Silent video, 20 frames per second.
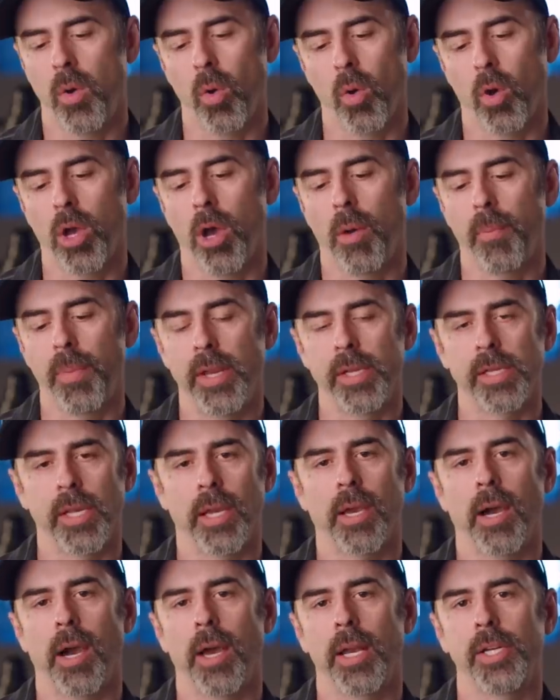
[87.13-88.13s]
Whole companies
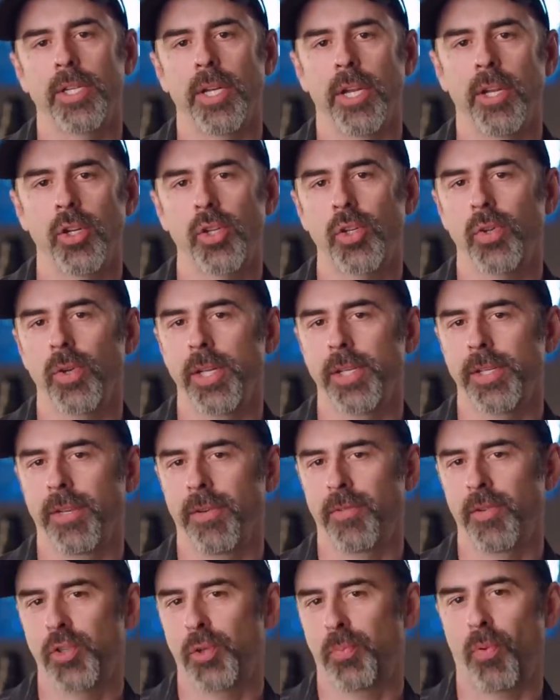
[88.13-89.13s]
and cottage industries
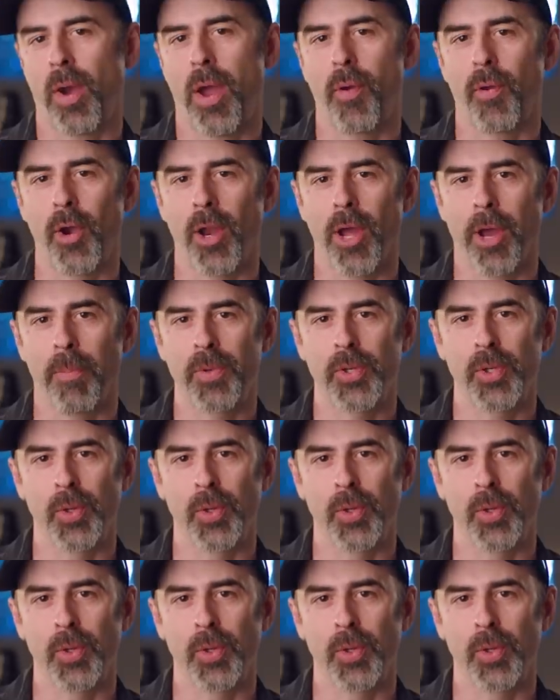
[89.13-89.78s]
have sprouted up